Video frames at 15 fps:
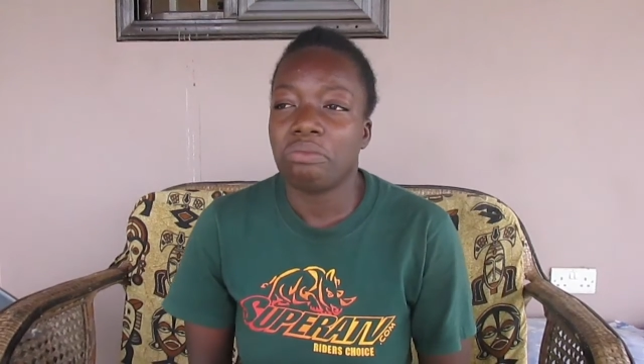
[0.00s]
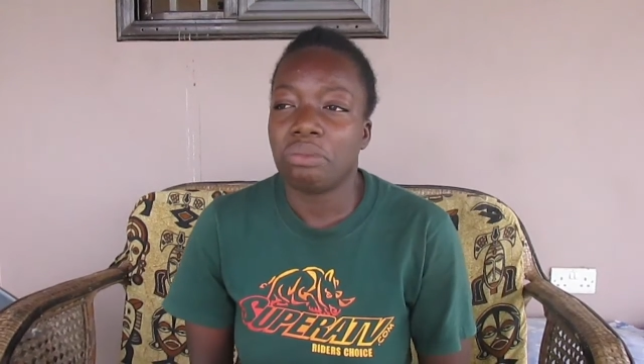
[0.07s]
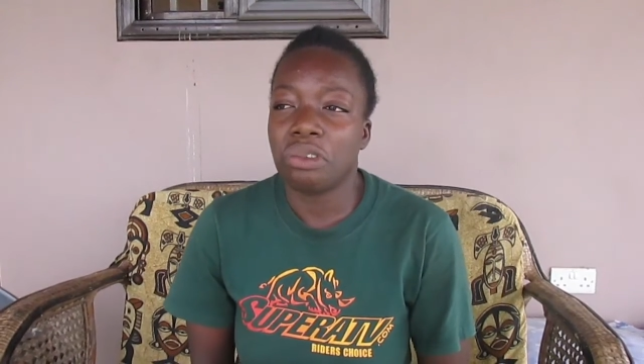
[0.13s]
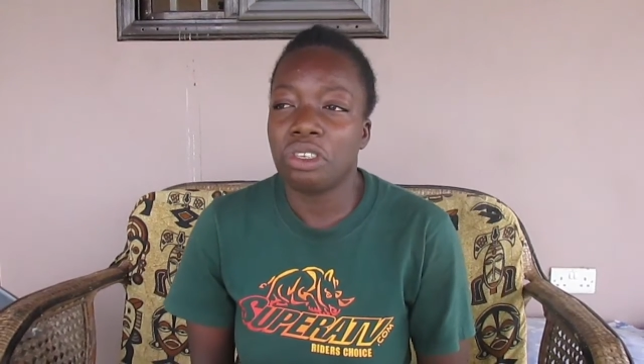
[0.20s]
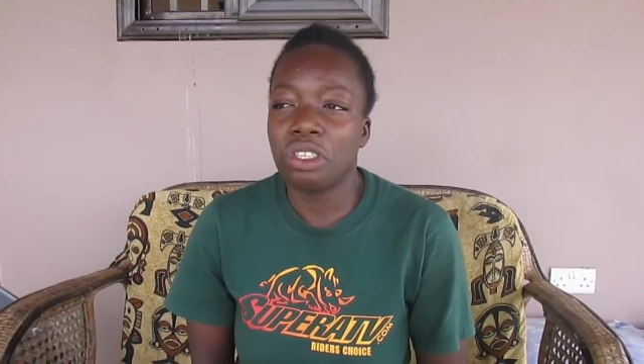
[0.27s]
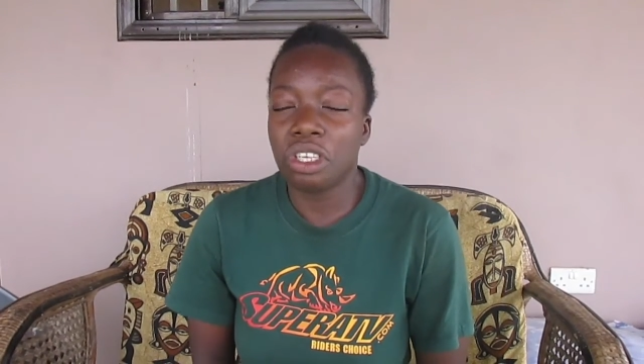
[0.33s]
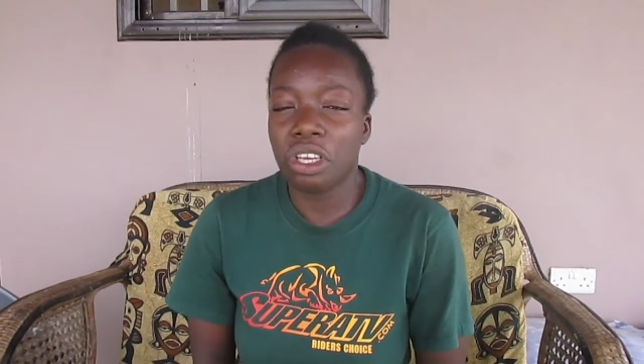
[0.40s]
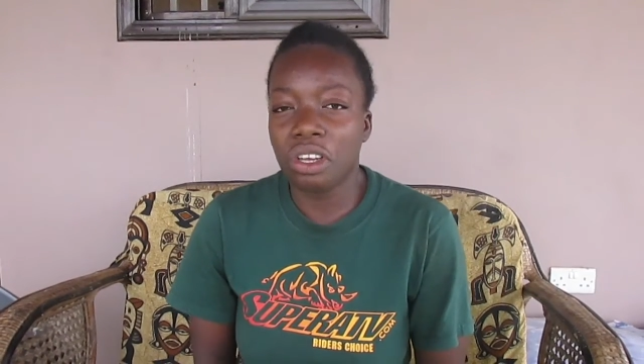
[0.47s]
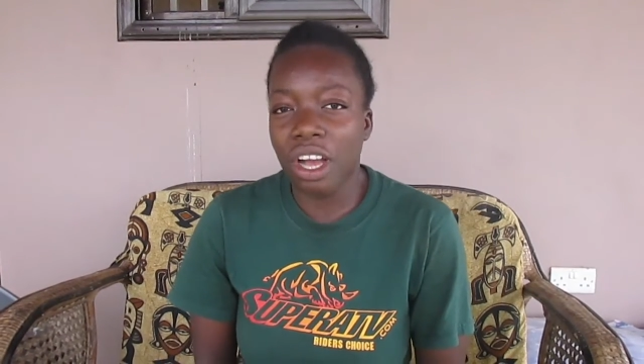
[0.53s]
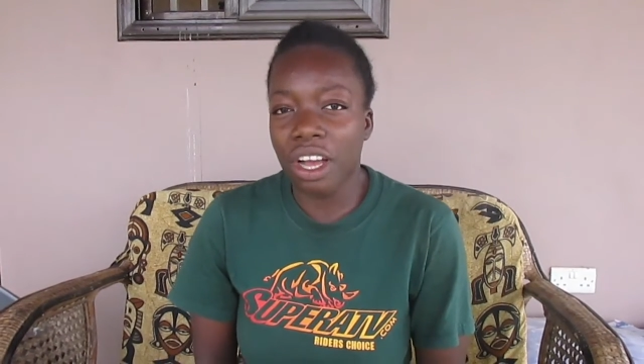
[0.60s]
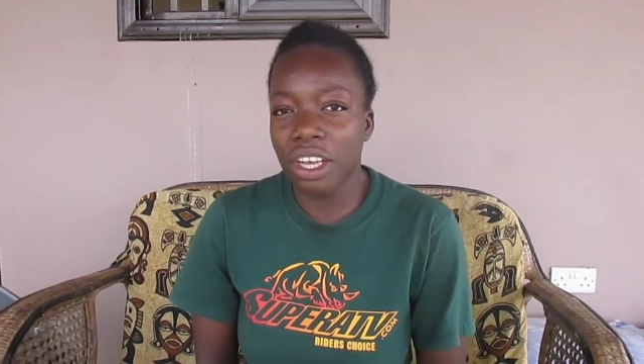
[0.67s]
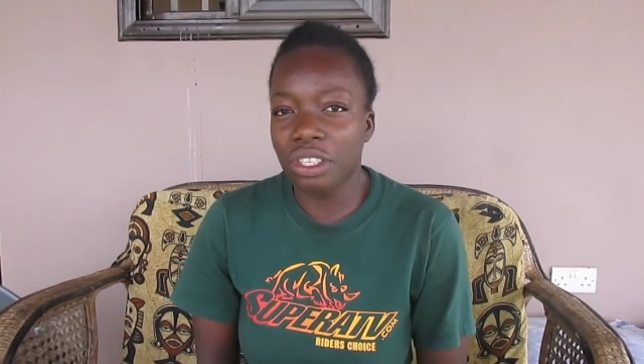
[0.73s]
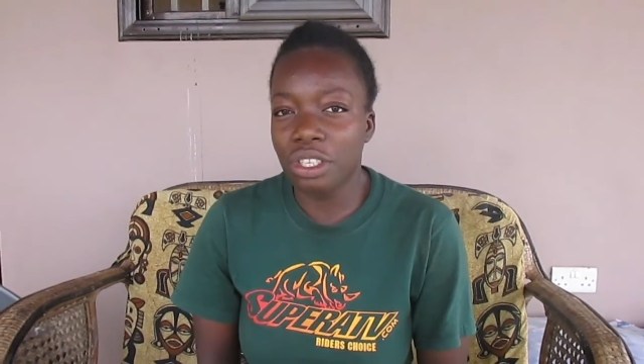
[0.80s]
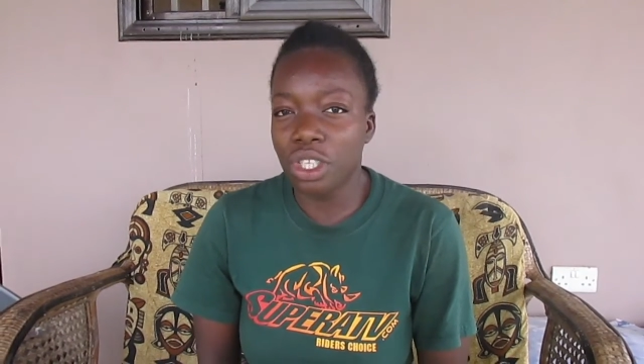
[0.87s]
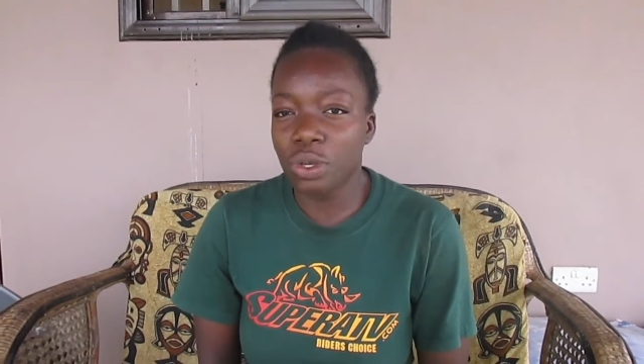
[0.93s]
due to the
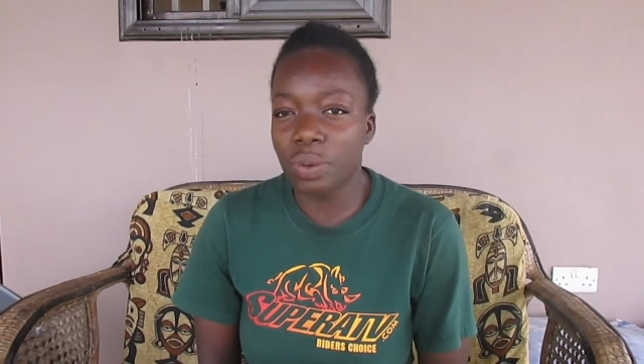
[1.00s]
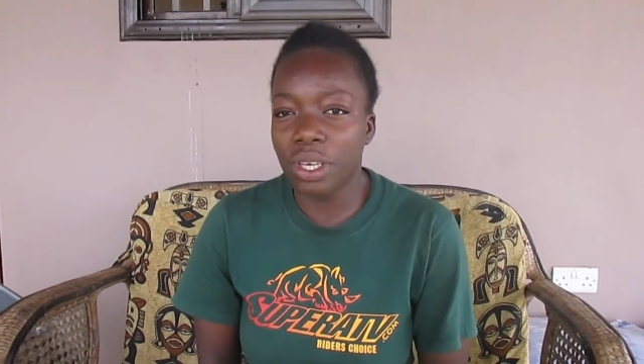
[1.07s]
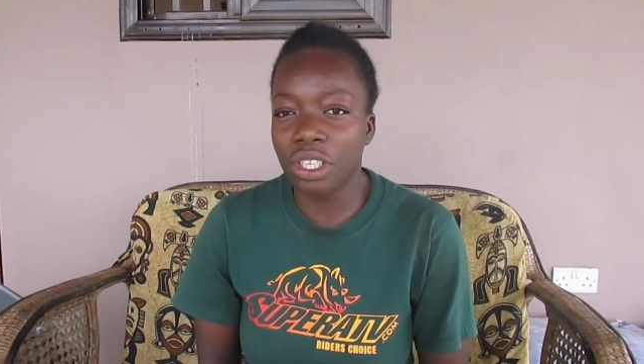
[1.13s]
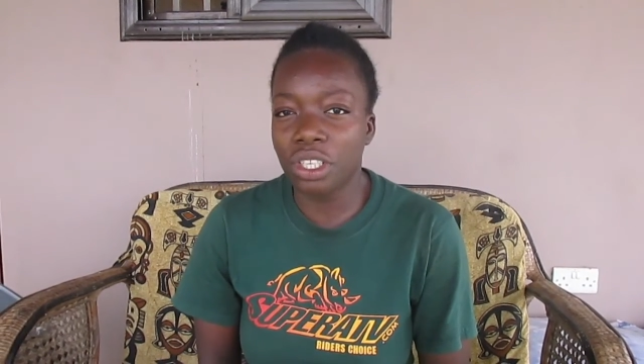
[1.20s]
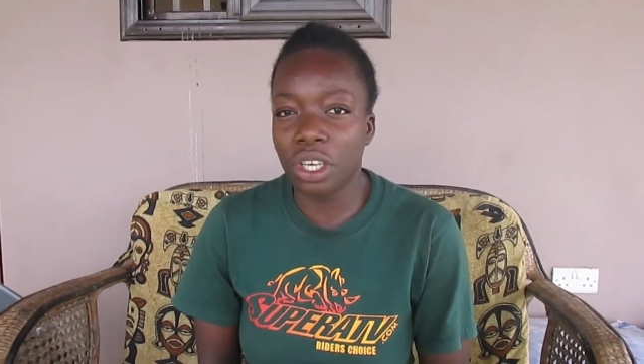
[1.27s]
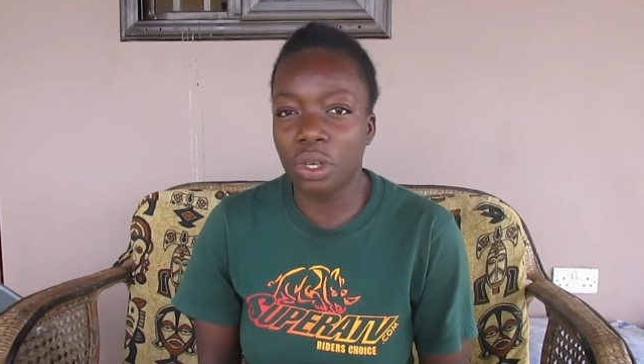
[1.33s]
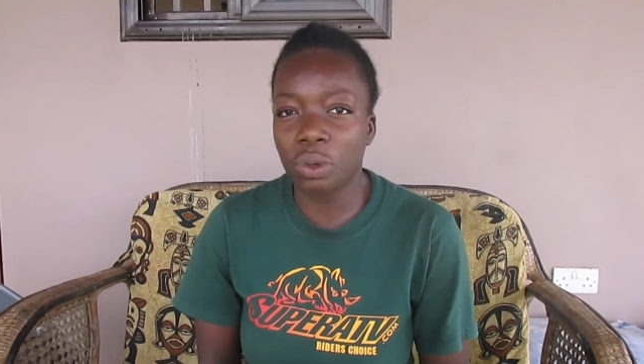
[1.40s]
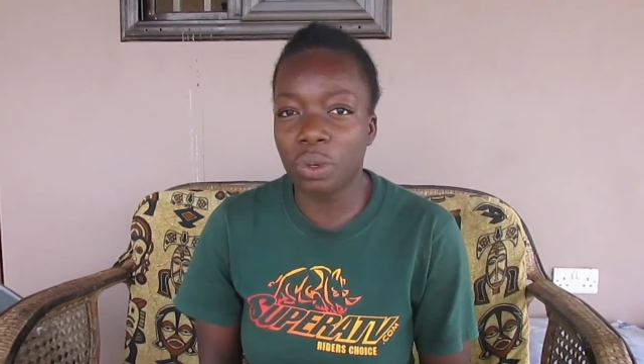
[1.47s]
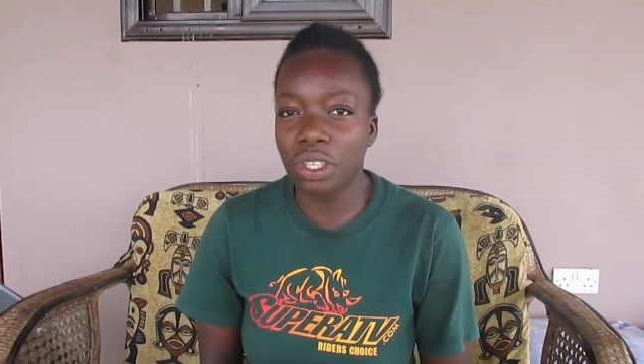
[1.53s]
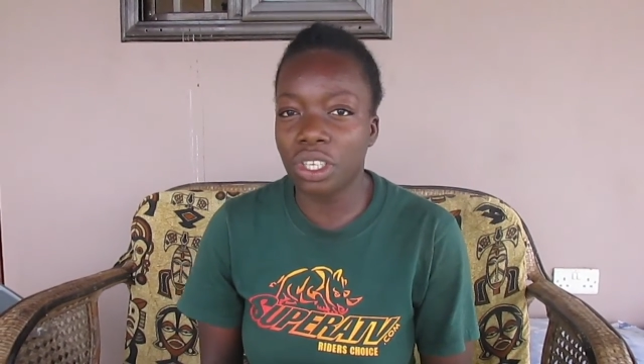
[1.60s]
current situation,